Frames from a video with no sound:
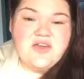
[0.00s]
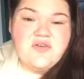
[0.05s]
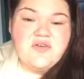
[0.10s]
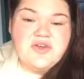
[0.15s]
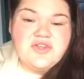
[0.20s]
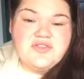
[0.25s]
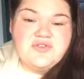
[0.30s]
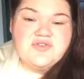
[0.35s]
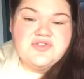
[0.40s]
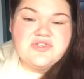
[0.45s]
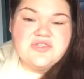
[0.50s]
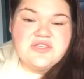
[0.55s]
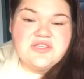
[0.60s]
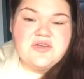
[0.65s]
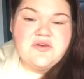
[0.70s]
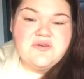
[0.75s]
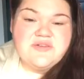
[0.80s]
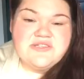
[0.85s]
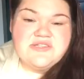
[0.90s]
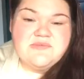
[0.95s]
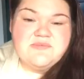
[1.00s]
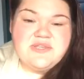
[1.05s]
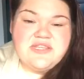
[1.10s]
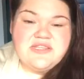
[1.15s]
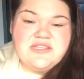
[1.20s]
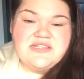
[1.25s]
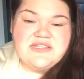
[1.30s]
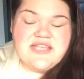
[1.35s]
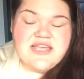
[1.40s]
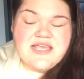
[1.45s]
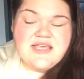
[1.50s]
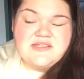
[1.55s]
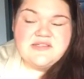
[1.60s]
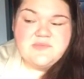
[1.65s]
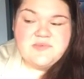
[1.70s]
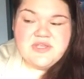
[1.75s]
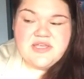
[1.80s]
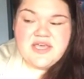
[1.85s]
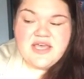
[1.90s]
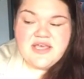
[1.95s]
usually going to be the days
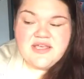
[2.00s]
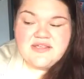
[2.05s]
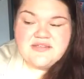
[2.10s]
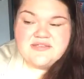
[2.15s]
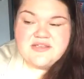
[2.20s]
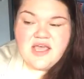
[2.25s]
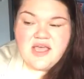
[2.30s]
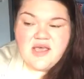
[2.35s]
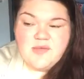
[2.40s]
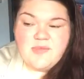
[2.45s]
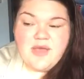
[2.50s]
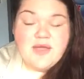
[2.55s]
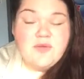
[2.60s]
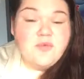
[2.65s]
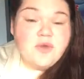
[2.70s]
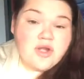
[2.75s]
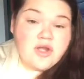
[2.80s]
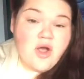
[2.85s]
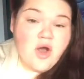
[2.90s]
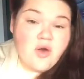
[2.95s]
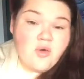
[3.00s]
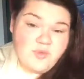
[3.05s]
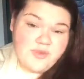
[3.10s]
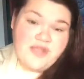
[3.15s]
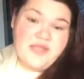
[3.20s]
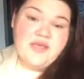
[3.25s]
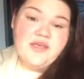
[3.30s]
because I work all week.